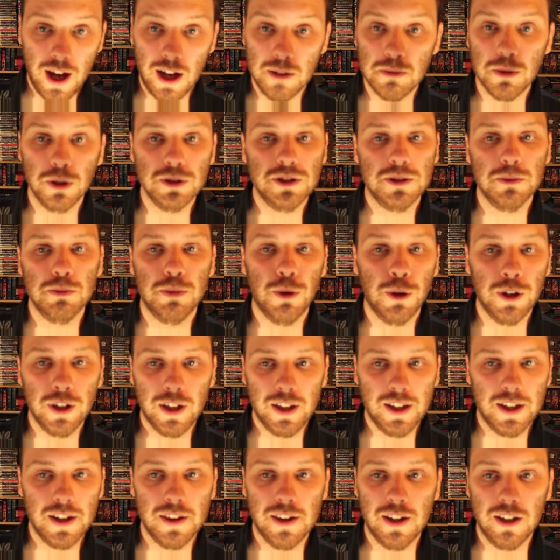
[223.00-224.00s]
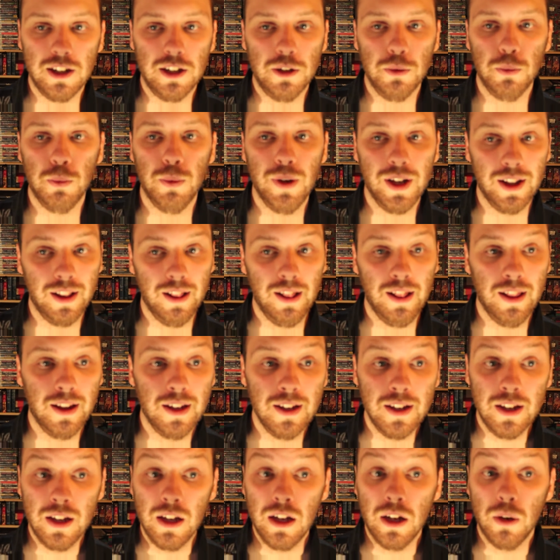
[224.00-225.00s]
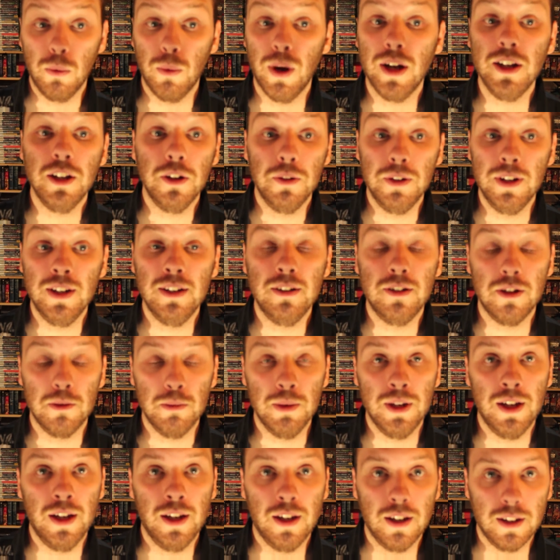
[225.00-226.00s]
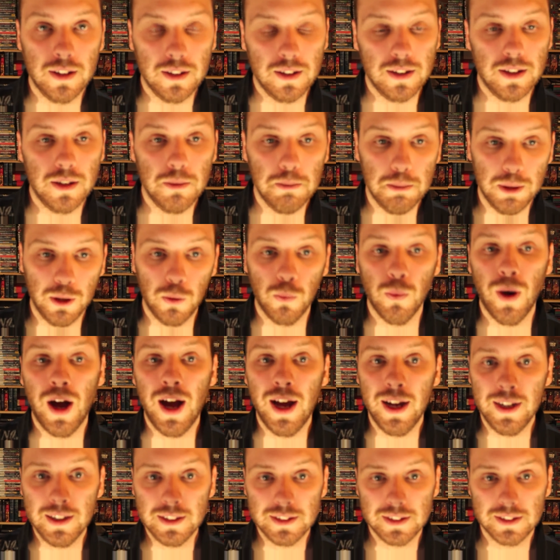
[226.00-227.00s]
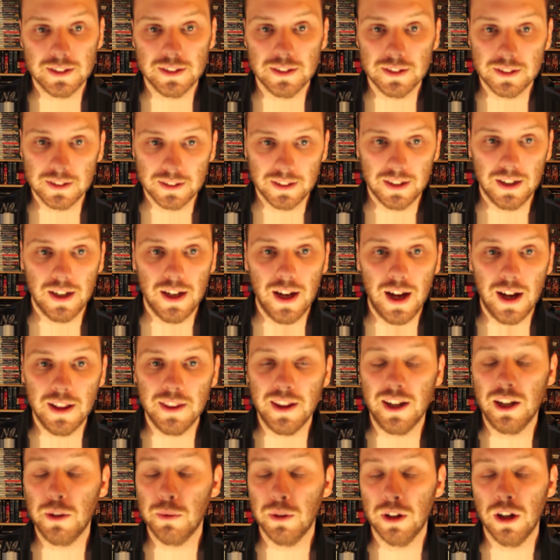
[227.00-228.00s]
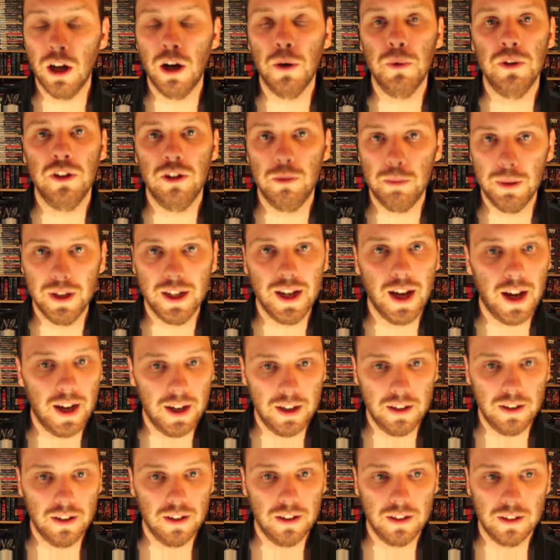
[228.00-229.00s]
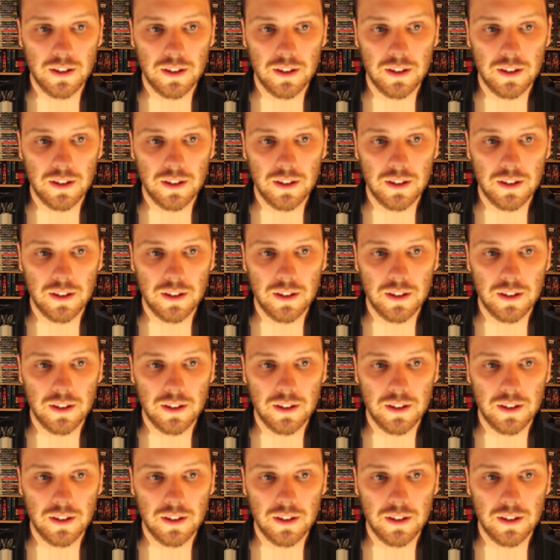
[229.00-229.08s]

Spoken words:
And most importantly, that you will, when you need to be wise, and that you will always be kind.